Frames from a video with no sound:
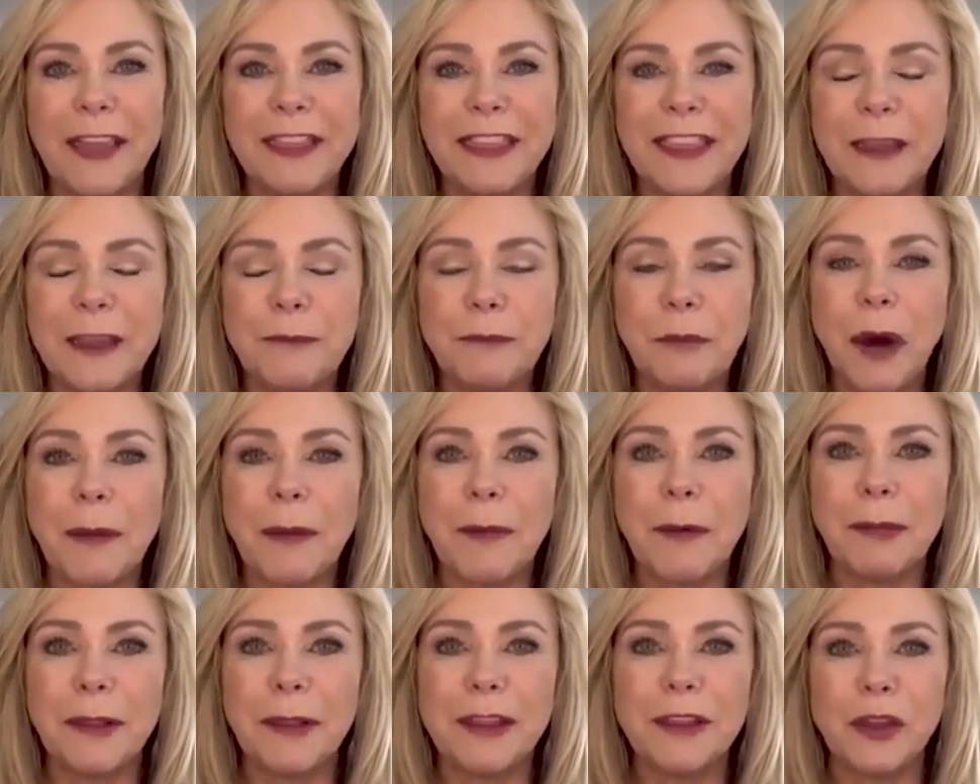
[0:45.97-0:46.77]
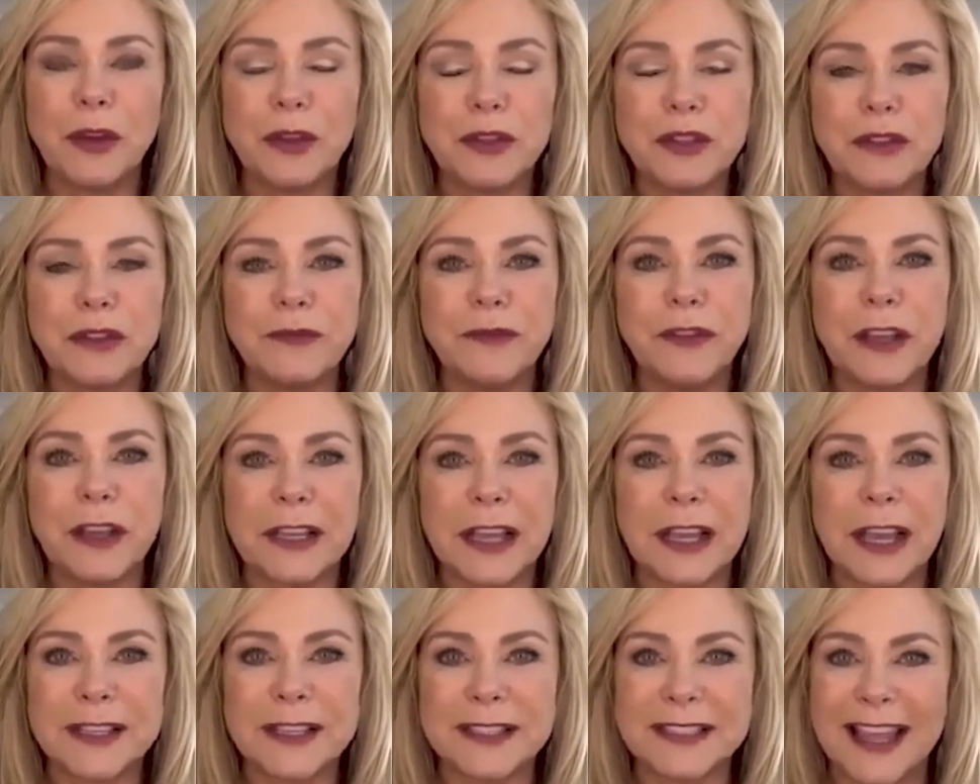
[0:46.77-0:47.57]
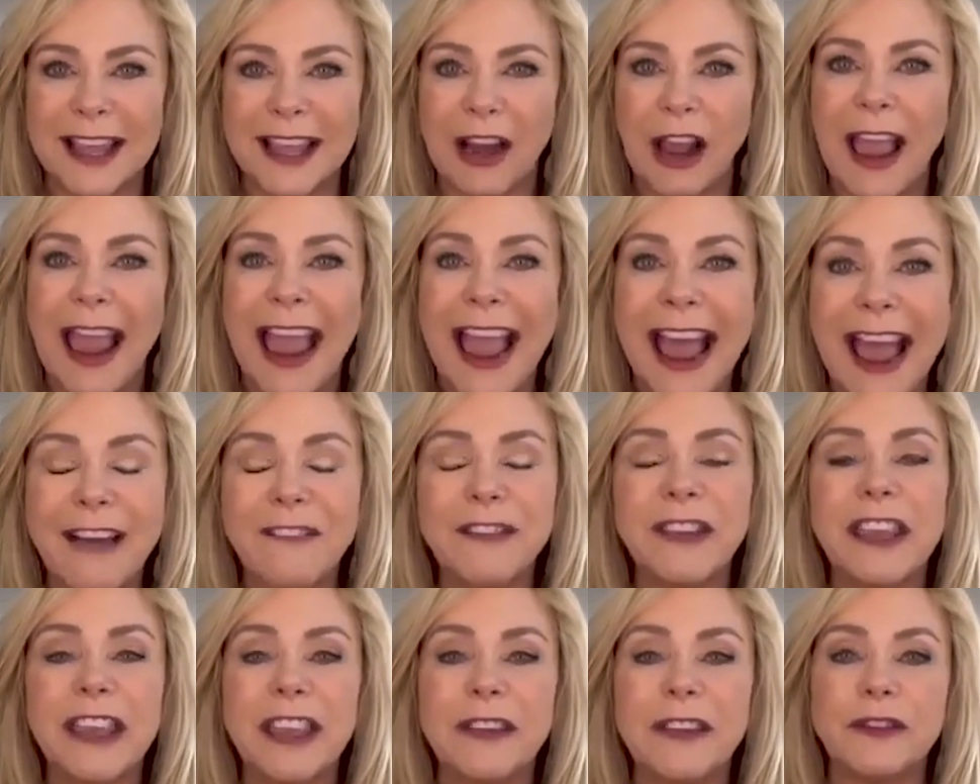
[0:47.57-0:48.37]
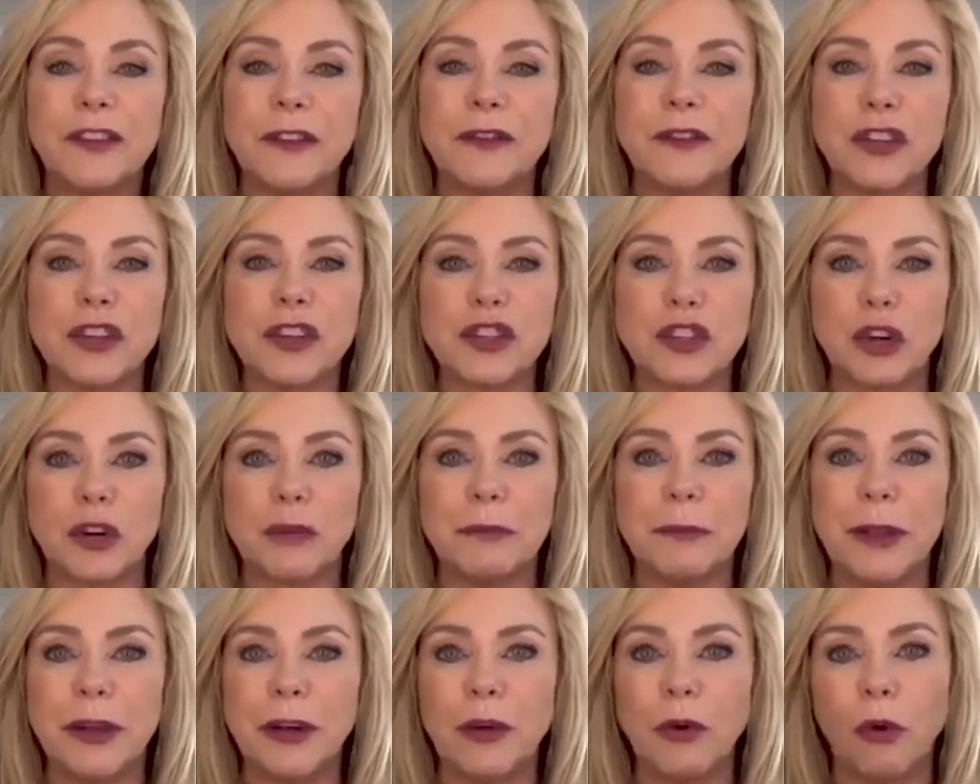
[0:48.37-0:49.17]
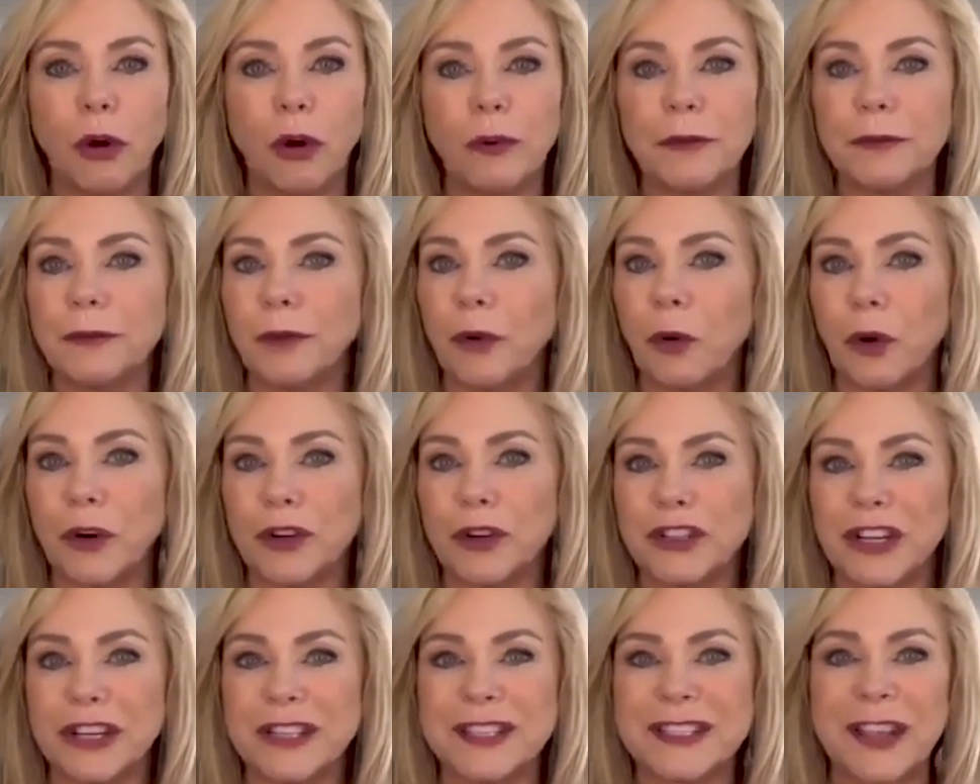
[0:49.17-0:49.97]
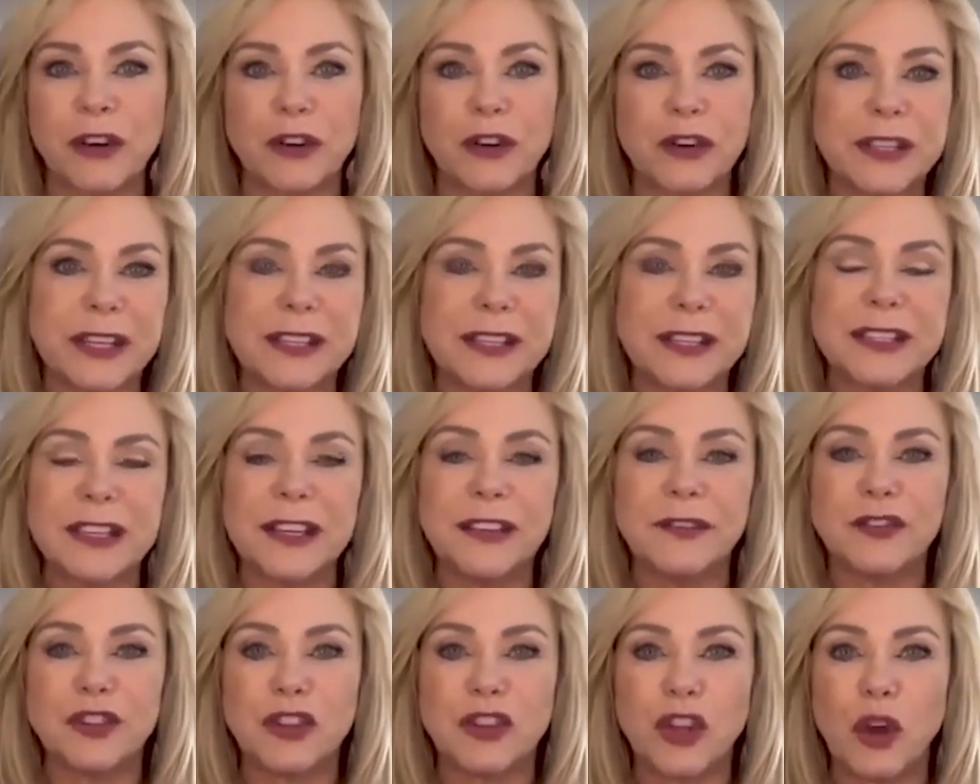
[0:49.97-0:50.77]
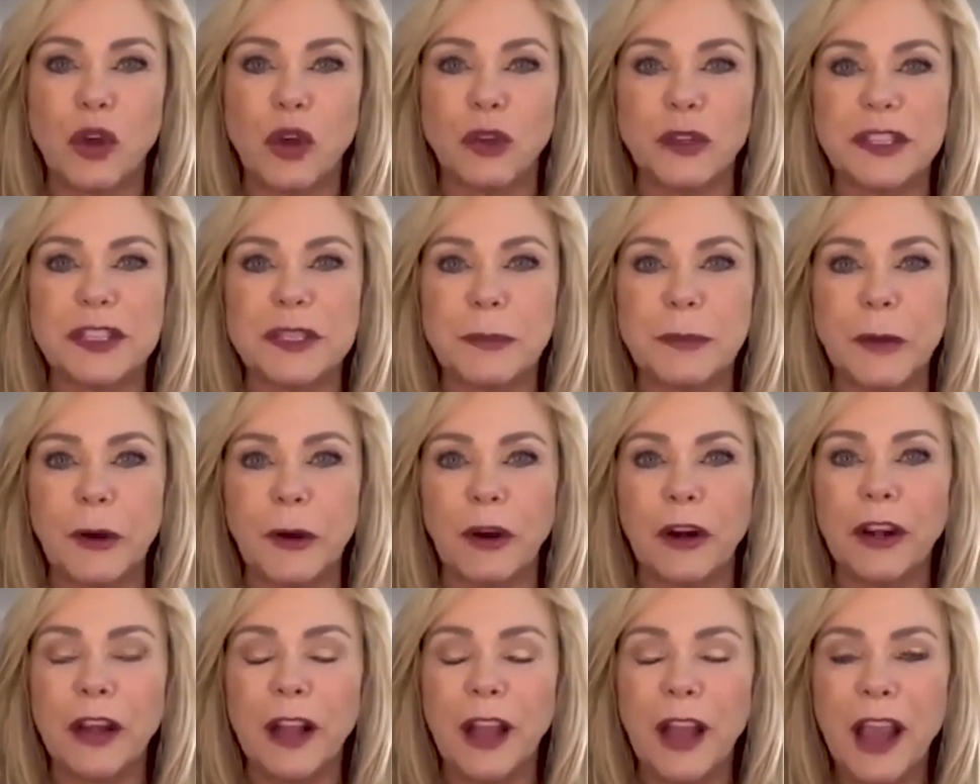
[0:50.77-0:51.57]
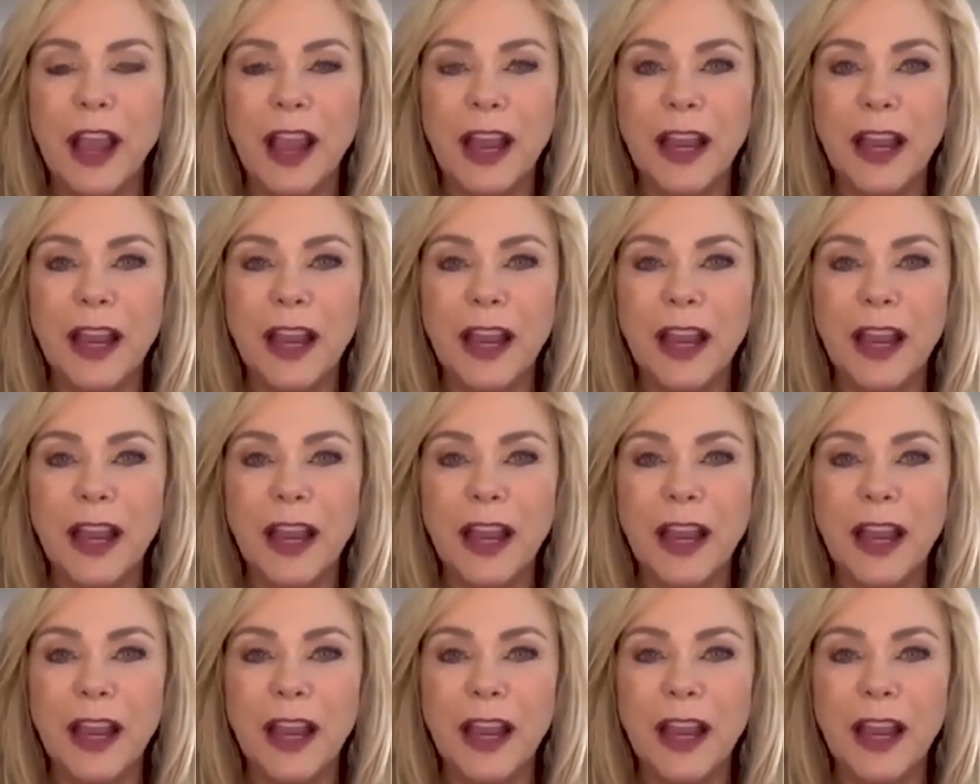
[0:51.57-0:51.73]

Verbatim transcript: I think probably those of us that have a gift of discernment or or just that are sensitive to the Holy Spirit